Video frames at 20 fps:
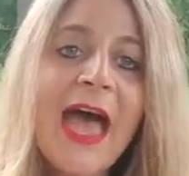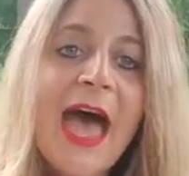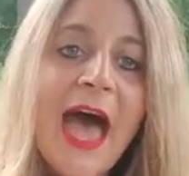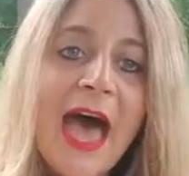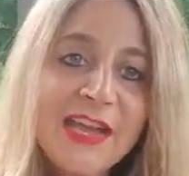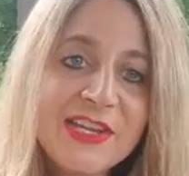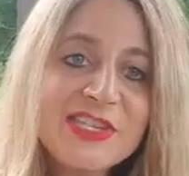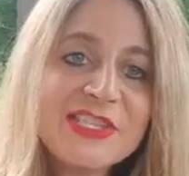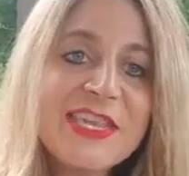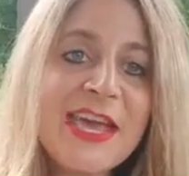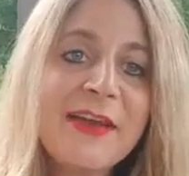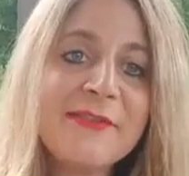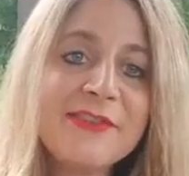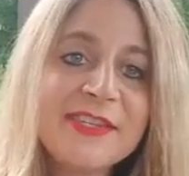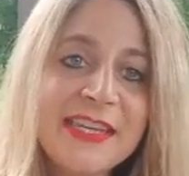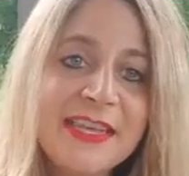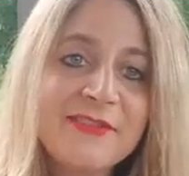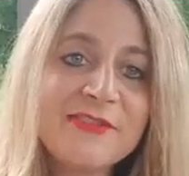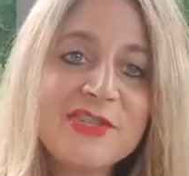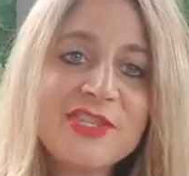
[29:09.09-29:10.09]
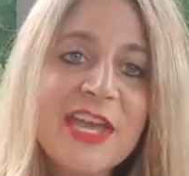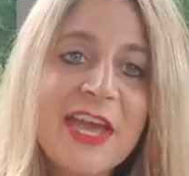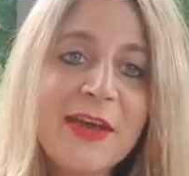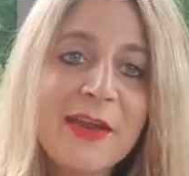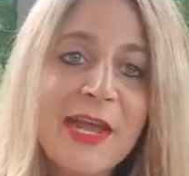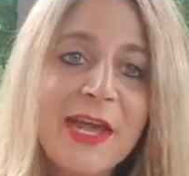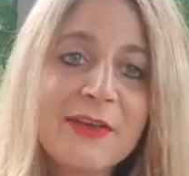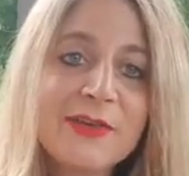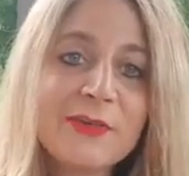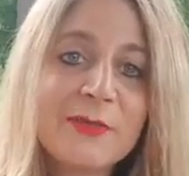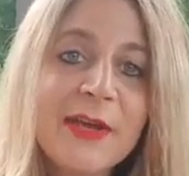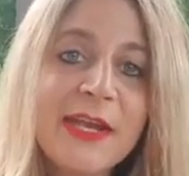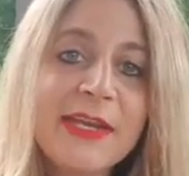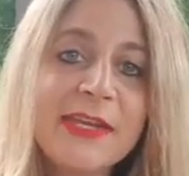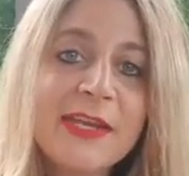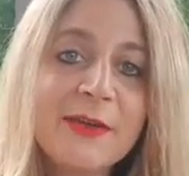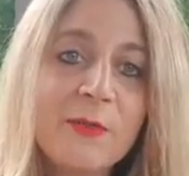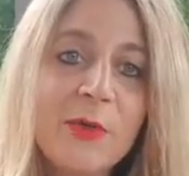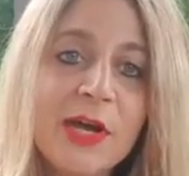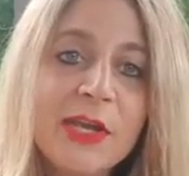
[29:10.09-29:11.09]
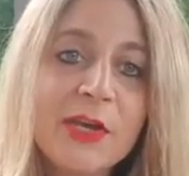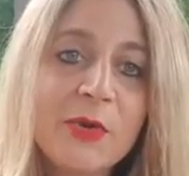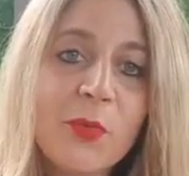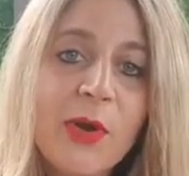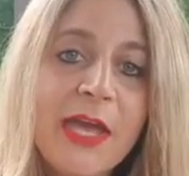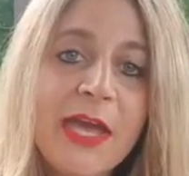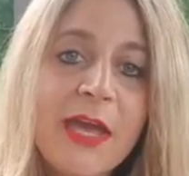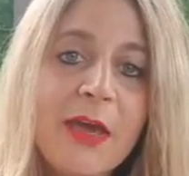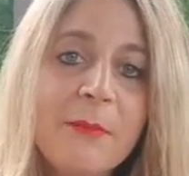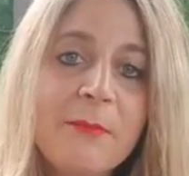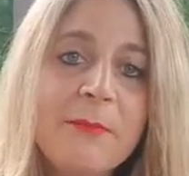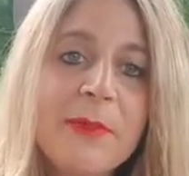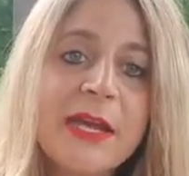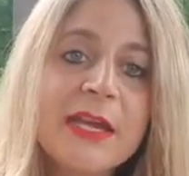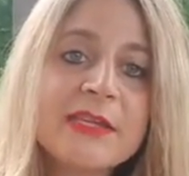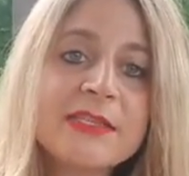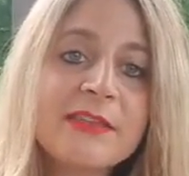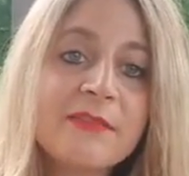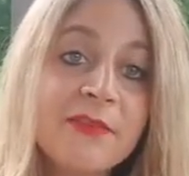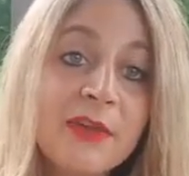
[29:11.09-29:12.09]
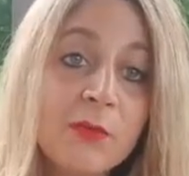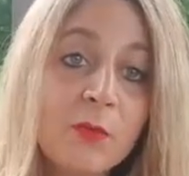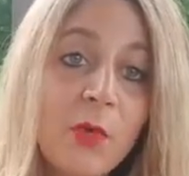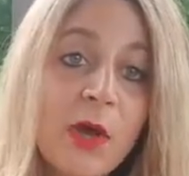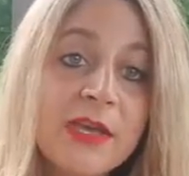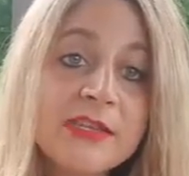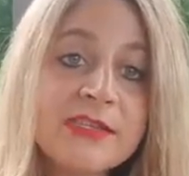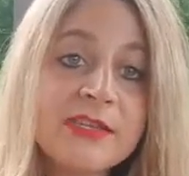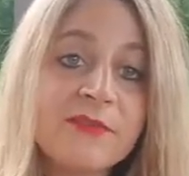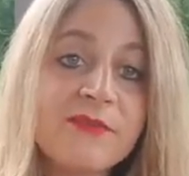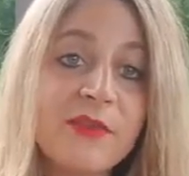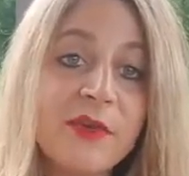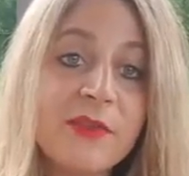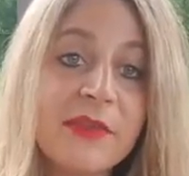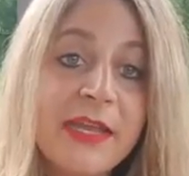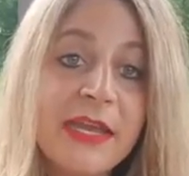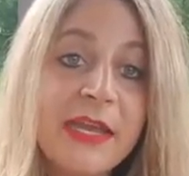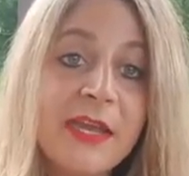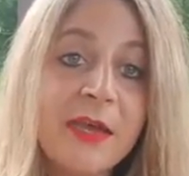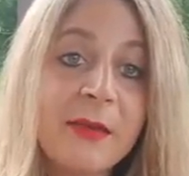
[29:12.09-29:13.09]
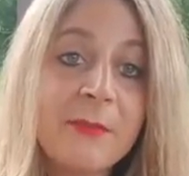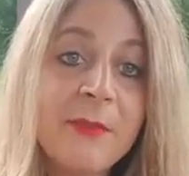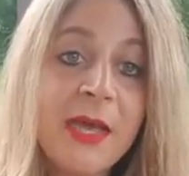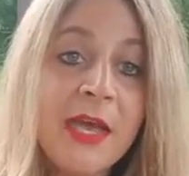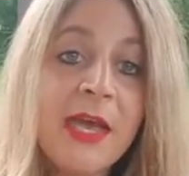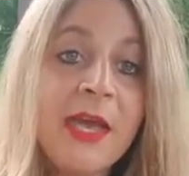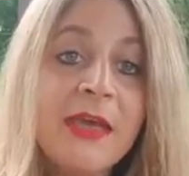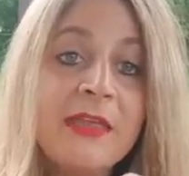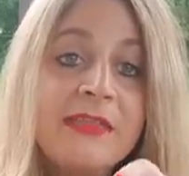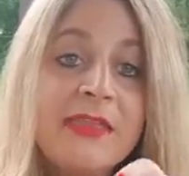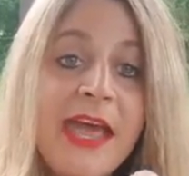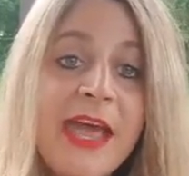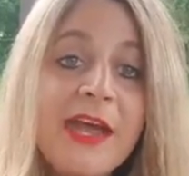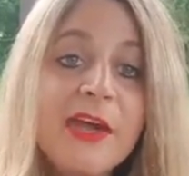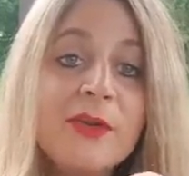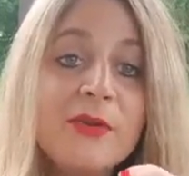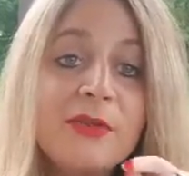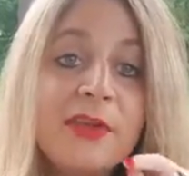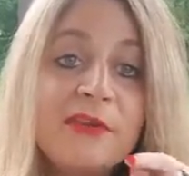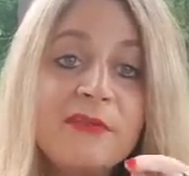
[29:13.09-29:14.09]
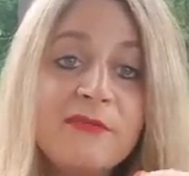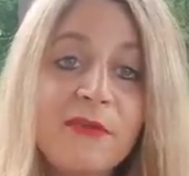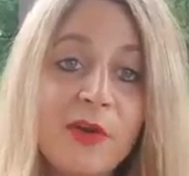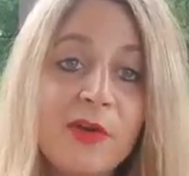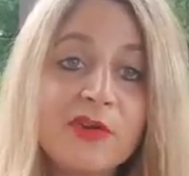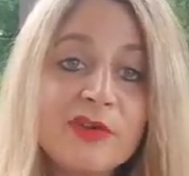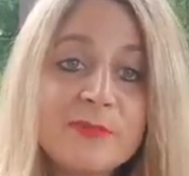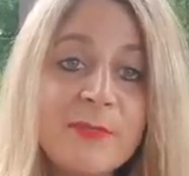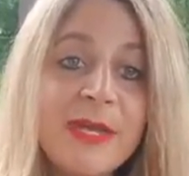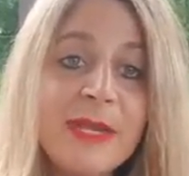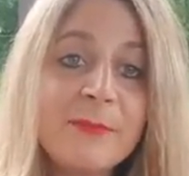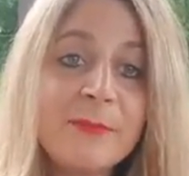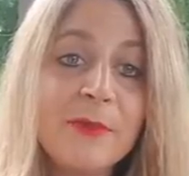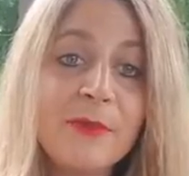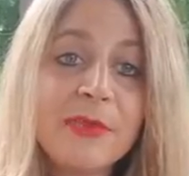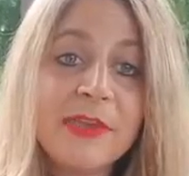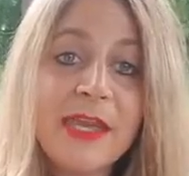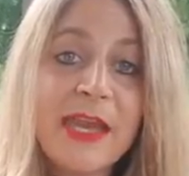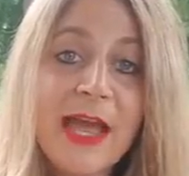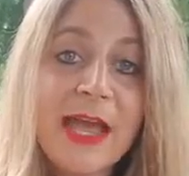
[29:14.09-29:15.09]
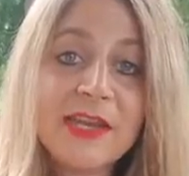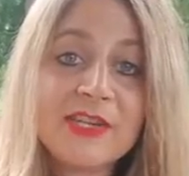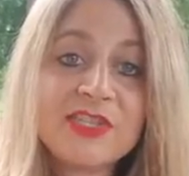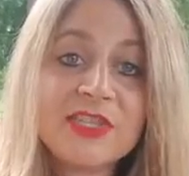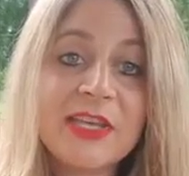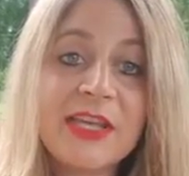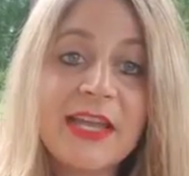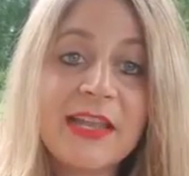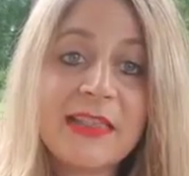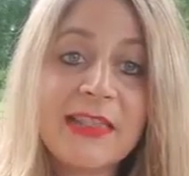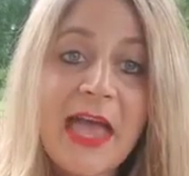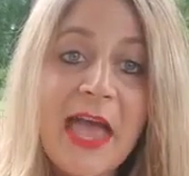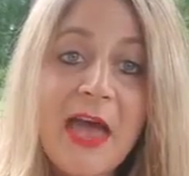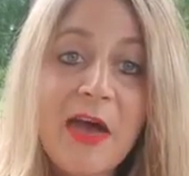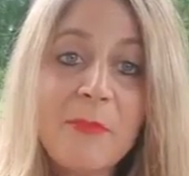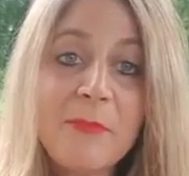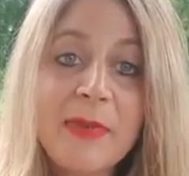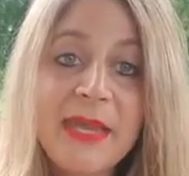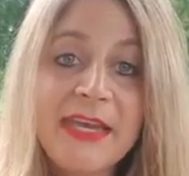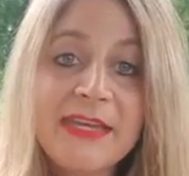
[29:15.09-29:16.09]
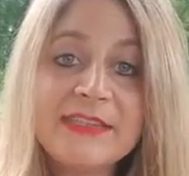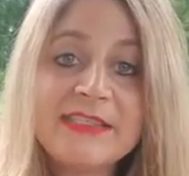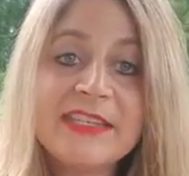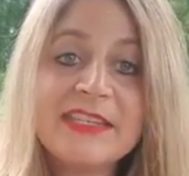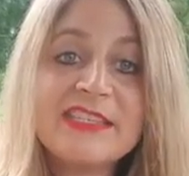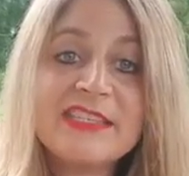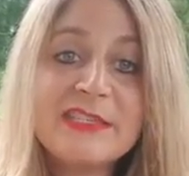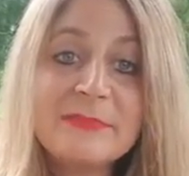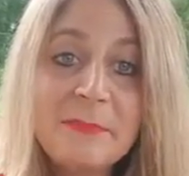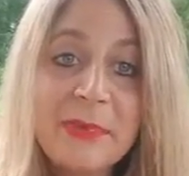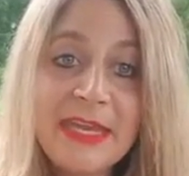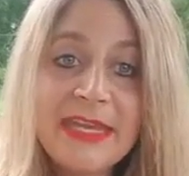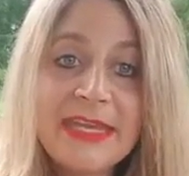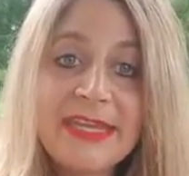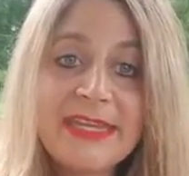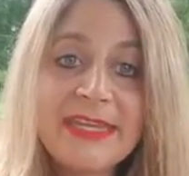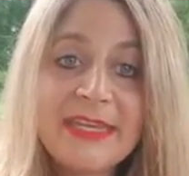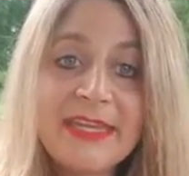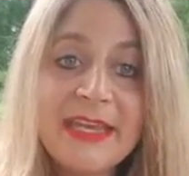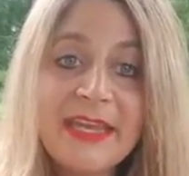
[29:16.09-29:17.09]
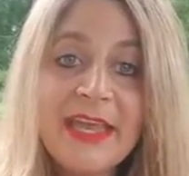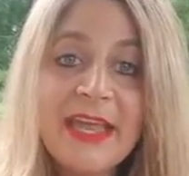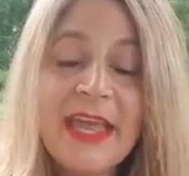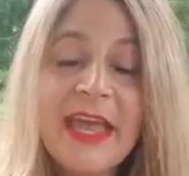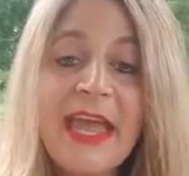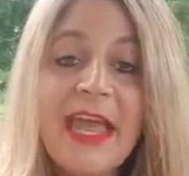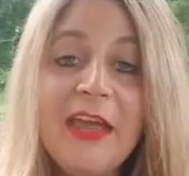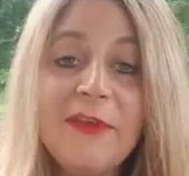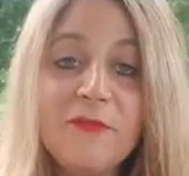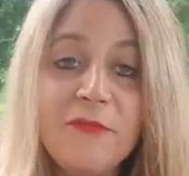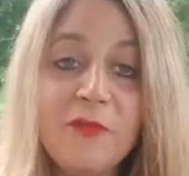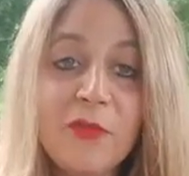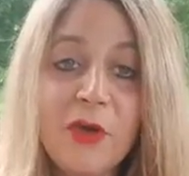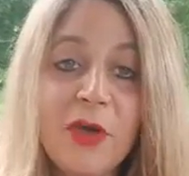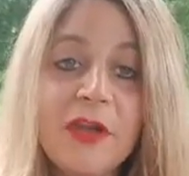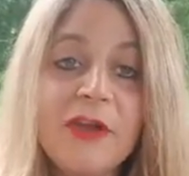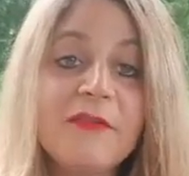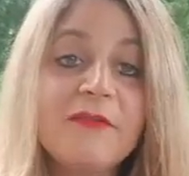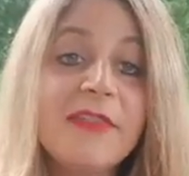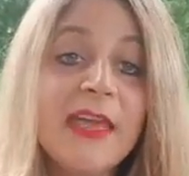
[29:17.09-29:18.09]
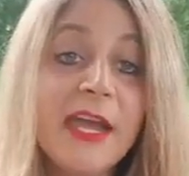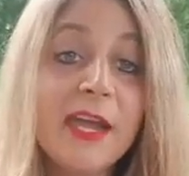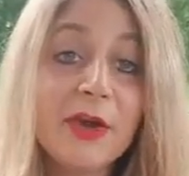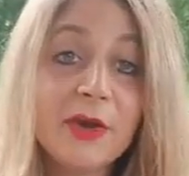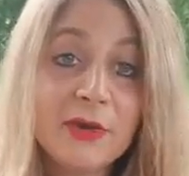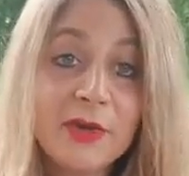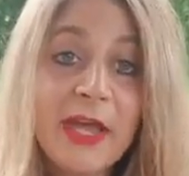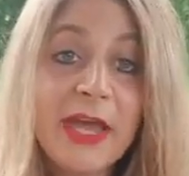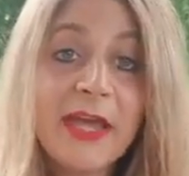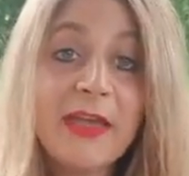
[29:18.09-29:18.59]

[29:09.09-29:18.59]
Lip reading: I just have to give a shout out to Randy and Wanda Webb, because if it wasn't for them, they are the first people that actually allowed me to speak in front of their